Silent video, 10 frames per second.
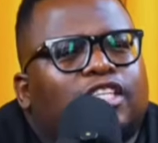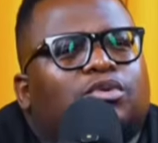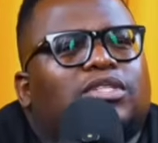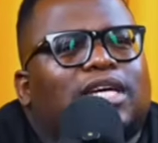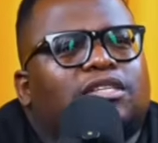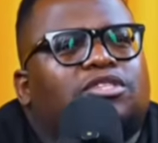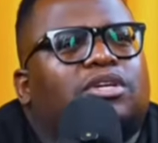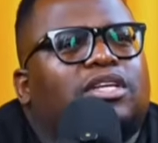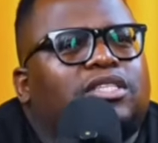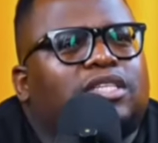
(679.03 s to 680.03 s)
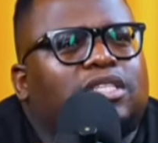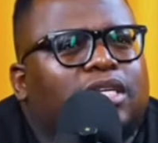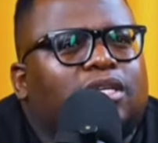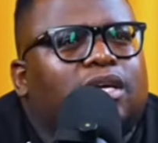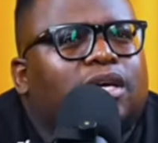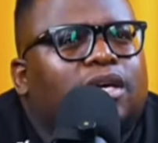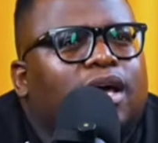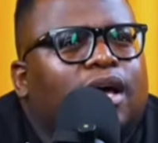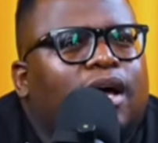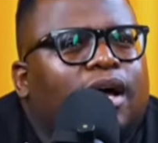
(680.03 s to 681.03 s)
Theirs was unsolicited.
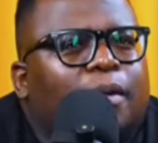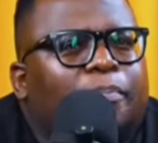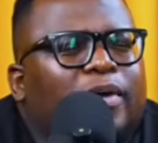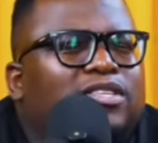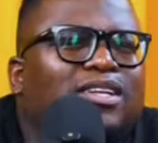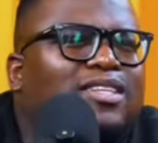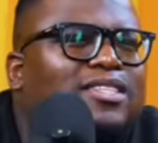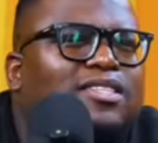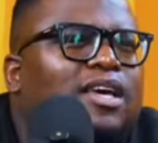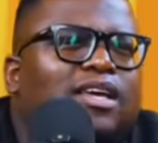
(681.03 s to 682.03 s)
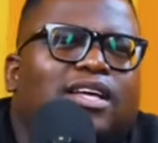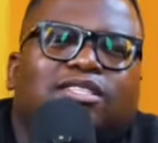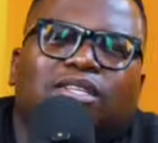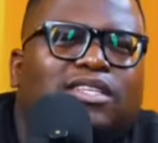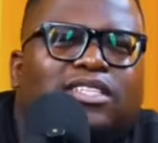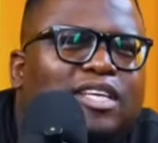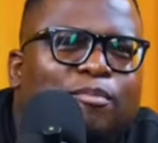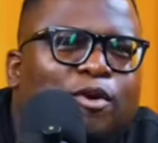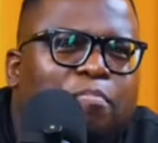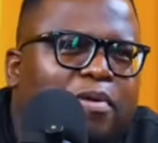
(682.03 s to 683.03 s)
But that's not the
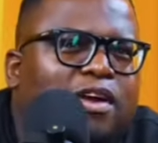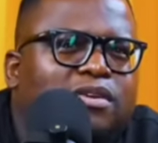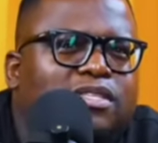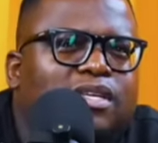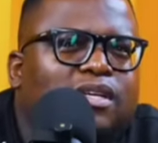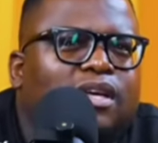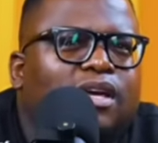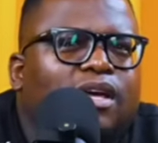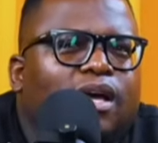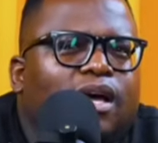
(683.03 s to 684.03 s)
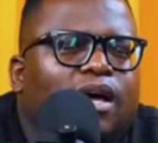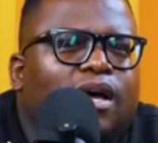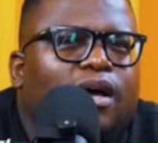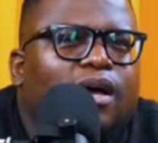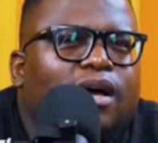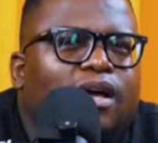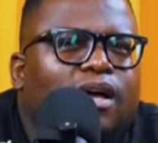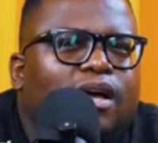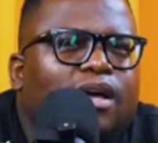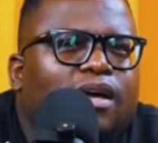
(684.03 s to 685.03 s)
same comparison.
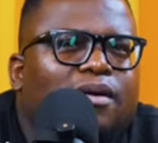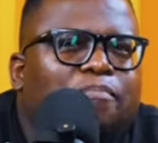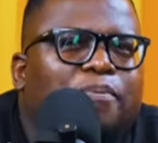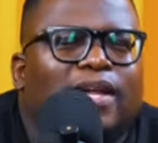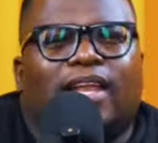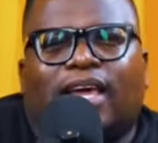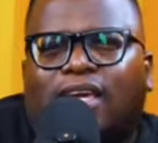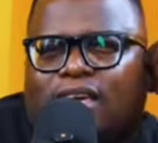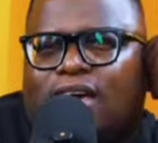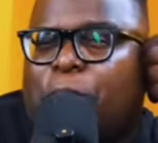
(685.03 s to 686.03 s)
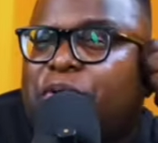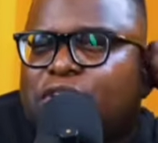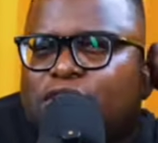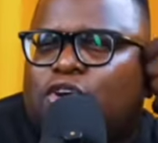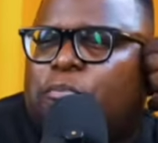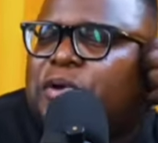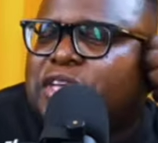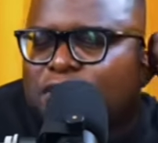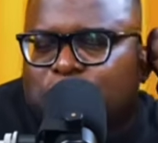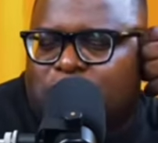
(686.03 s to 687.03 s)
But like, opinions are
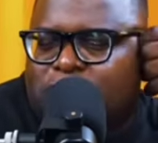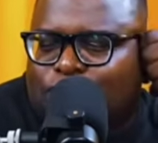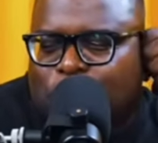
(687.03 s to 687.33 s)
opinions, man.